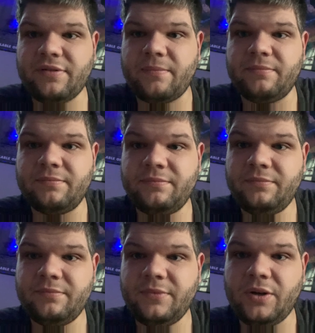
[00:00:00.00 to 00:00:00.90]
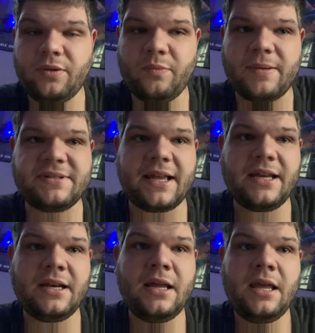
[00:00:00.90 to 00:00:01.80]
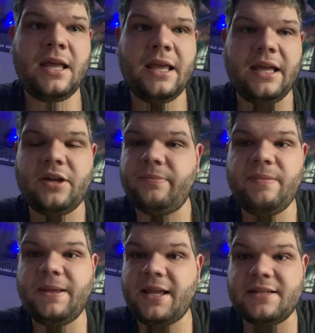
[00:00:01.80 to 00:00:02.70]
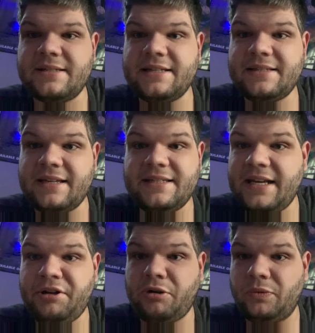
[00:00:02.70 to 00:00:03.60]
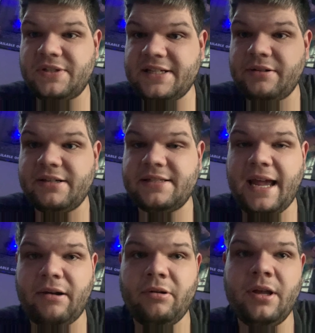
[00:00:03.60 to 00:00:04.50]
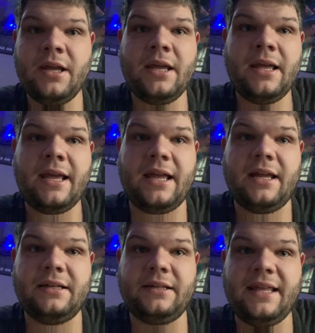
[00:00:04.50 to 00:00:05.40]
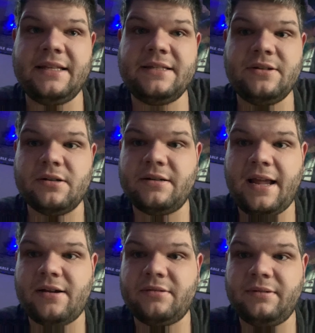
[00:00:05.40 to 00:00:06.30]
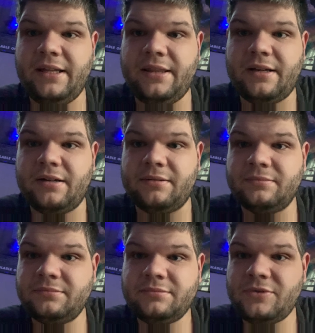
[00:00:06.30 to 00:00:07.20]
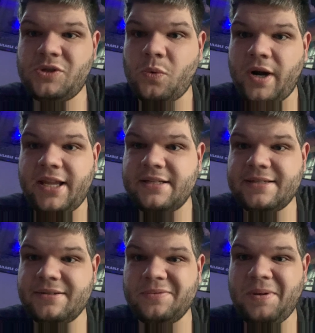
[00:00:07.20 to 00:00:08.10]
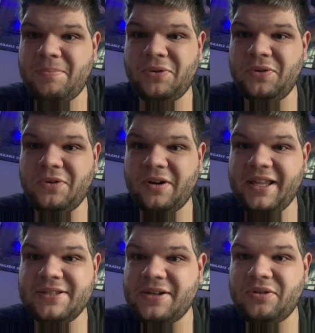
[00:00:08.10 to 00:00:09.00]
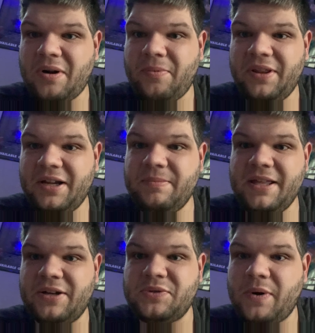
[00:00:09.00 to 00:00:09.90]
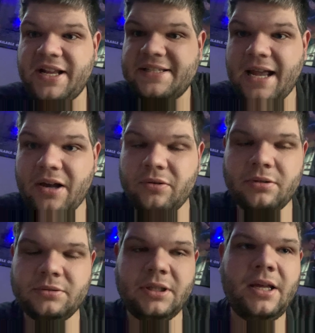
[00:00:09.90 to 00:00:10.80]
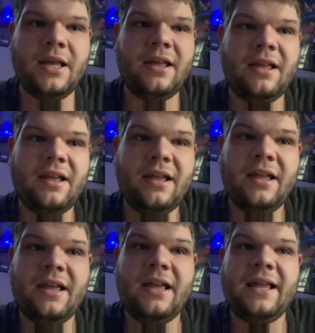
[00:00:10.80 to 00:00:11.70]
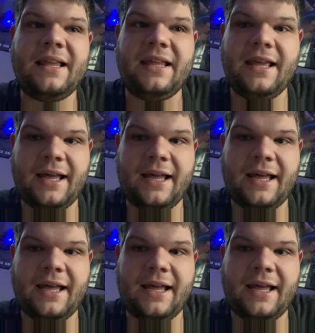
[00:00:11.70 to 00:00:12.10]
from your the website, it could be because it's a 10-year-old series now, and kids are now in their 20s. People who grew, kids that grew up with it could be in their 20s now. Yeah,